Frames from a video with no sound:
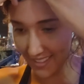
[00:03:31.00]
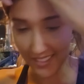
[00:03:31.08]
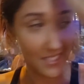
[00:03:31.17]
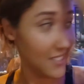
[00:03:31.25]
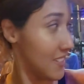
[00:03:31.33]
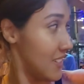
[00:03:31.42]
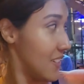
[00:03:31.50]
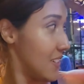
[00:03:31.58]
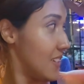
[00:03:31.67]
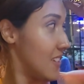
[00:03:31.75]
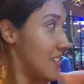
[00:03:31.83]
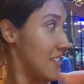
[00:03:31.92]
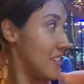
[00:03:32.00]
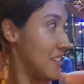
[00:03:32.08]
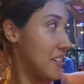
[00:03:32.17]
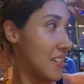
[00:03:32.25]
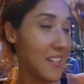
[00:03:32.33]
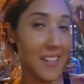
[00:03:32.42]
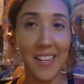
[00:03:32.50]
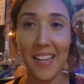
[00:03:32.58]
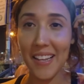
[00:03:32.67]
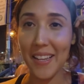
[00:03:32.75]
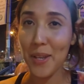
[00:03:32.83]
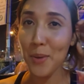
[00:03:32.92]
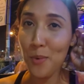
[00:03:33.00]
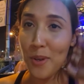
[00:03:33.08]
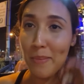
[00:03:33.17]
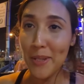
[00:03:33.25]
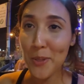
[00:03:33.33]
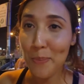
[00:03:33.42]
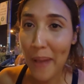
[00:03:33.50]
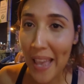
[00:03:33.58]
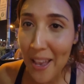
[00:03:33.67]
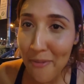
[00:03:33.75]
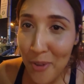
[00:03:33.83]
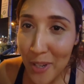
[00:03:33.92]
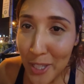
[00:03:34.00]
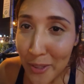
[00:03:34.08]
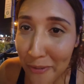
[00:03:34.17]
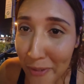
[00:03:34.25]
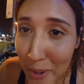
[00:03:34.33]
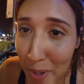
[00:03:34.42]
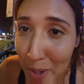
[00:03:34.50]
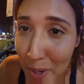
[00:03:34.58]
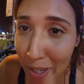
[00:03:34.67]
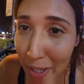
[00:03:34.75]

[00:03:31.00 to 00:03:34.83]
He wanted to pay for his food?